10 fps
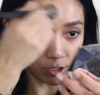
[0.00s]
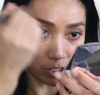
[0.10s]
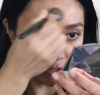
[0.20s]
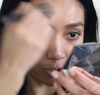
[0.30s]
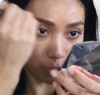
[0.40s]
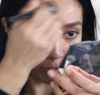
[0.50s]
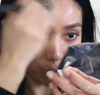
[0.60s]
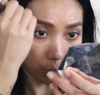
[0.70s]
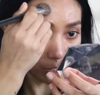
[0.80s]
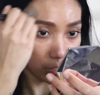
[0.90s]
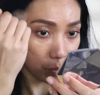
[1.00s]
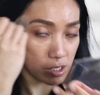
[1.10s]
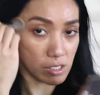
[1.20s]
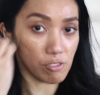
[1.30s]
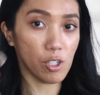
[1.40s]
the Photo Focus
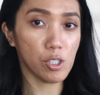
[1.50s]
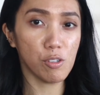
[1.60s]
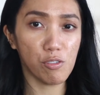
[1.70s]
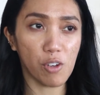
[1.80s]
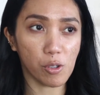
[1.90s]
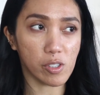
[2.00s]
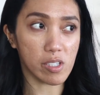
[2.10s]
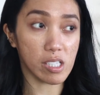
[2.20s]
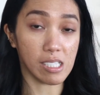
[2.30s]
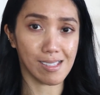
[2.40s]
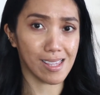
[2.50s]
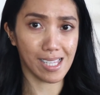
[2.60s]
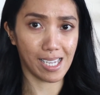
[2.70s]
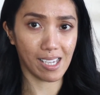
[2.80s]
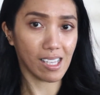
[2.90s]
because the Photo Focus is
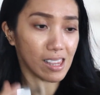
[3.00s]
thick,